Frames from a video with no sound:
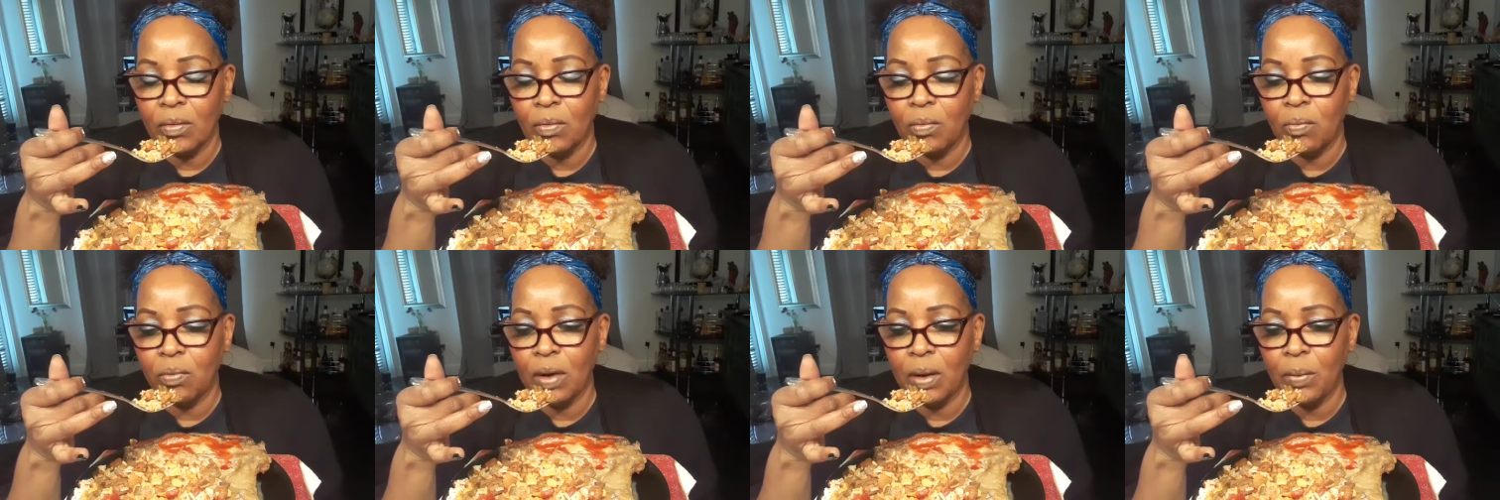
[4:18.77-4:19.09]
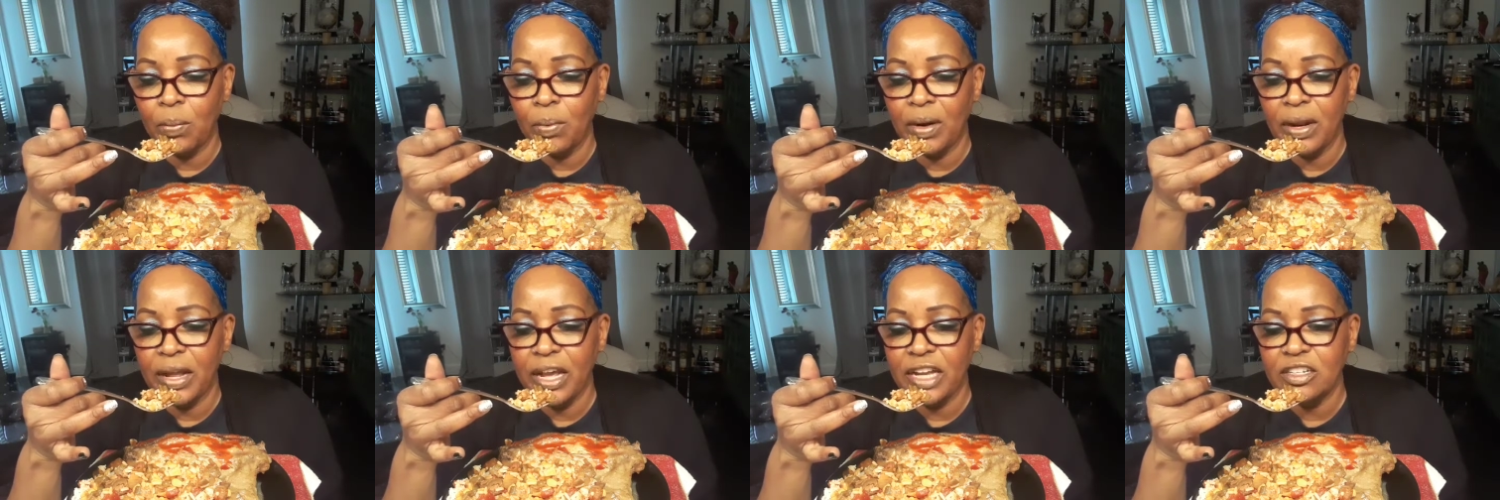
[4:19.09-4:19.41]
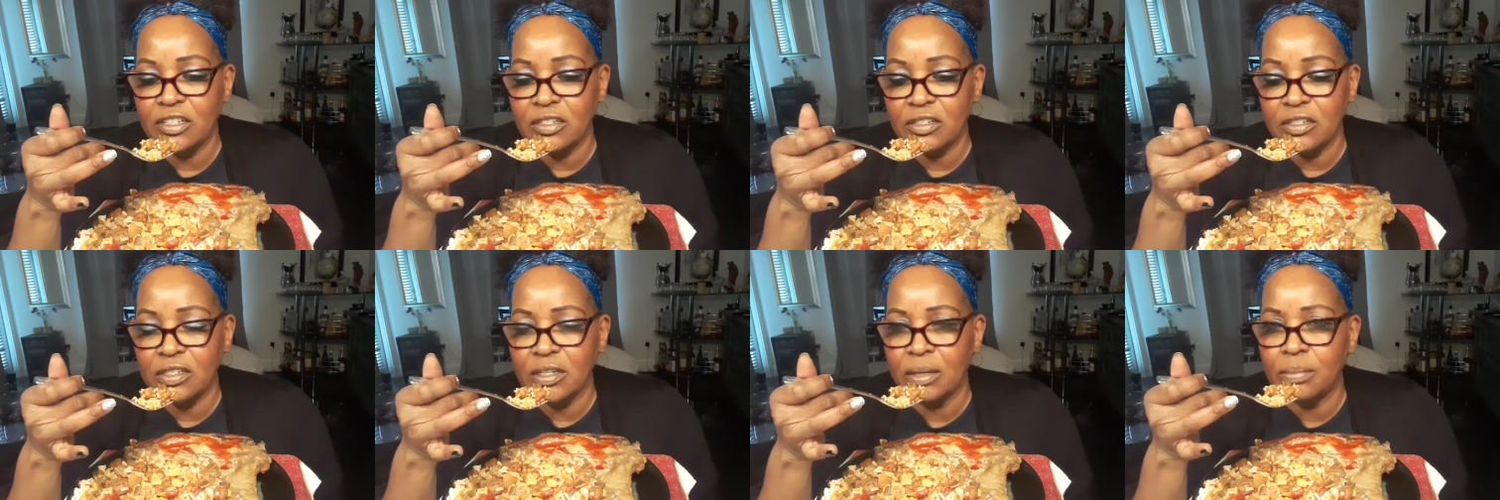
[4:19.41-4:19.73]
what
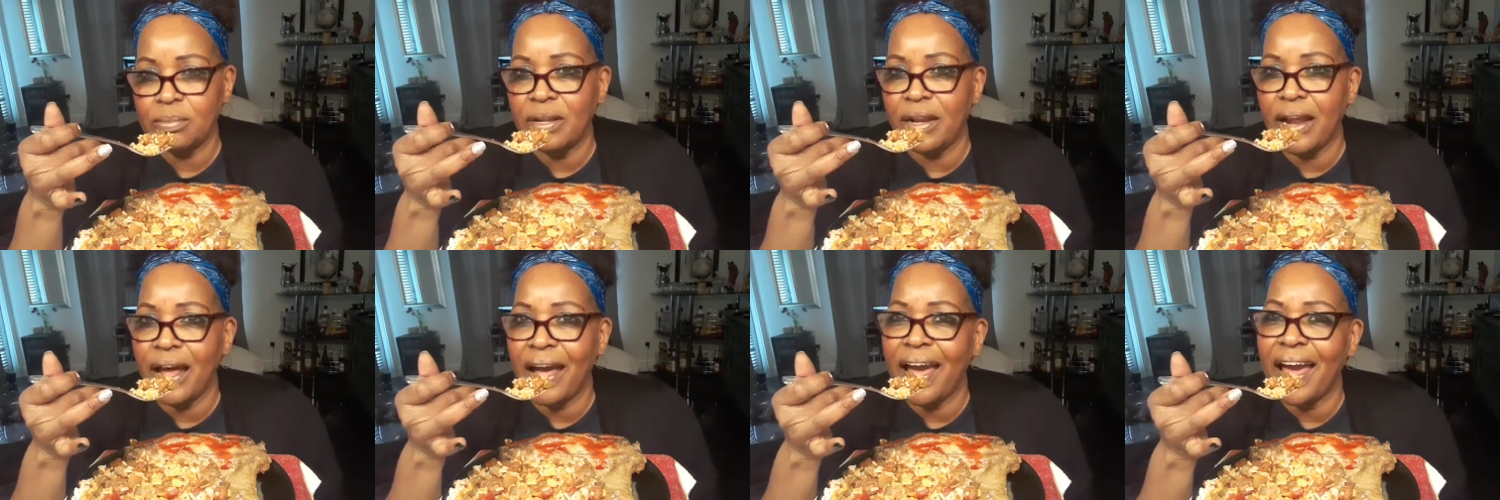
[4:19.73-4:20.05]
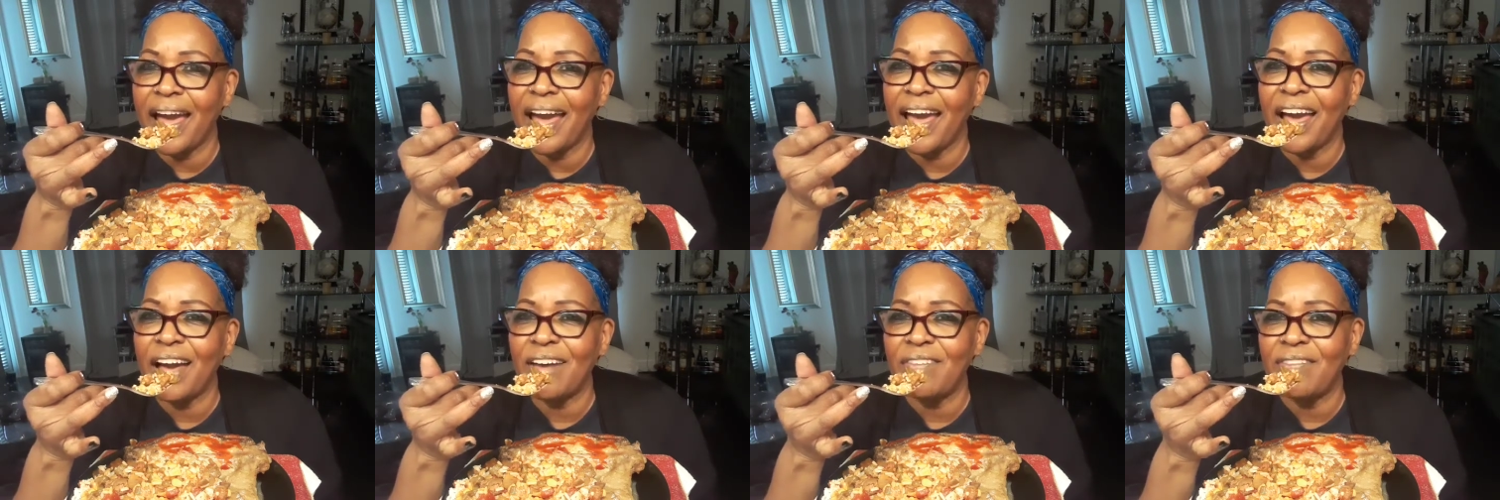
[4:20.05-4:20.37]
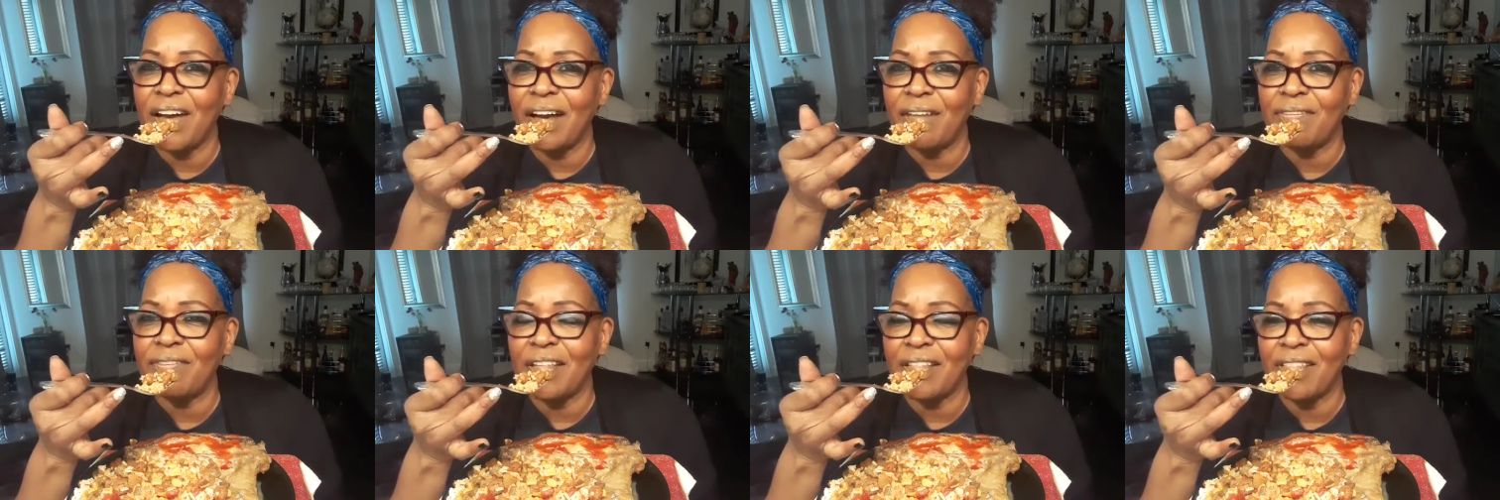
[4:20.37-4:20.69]
relationship did I have
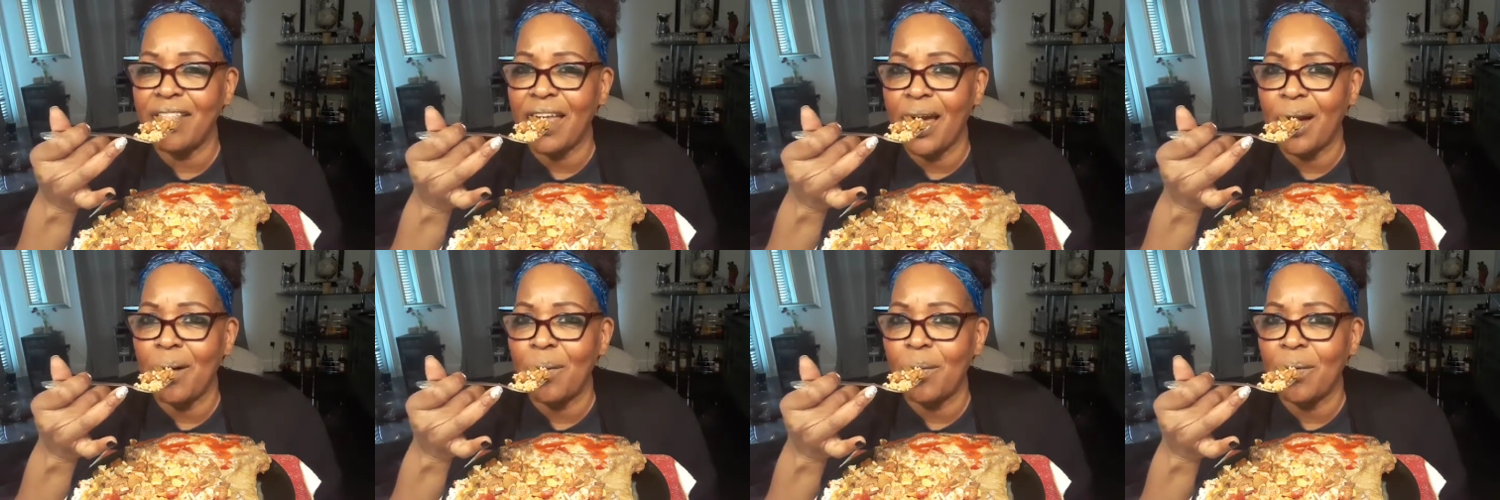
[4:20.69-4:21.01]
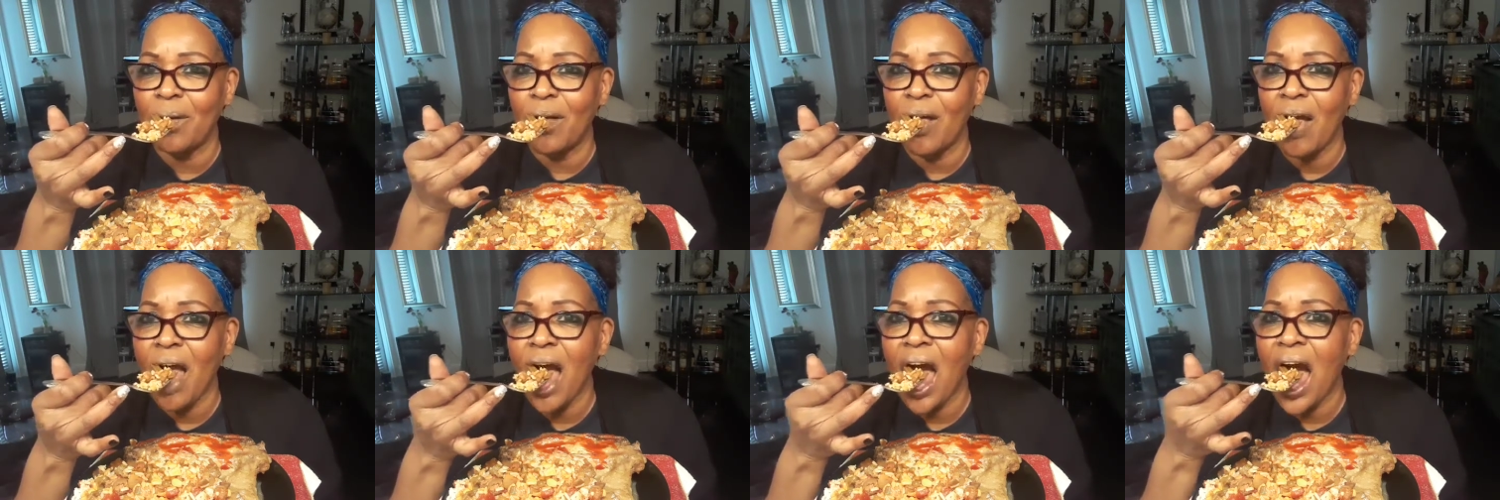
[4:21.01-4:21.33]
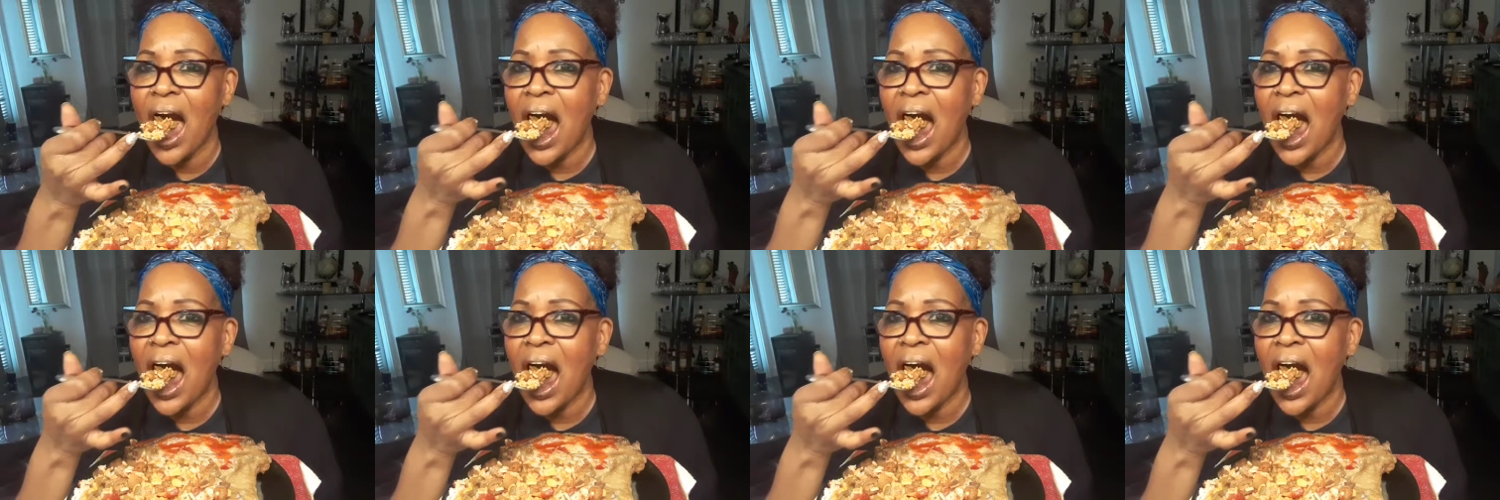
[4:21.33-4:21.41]
after that one?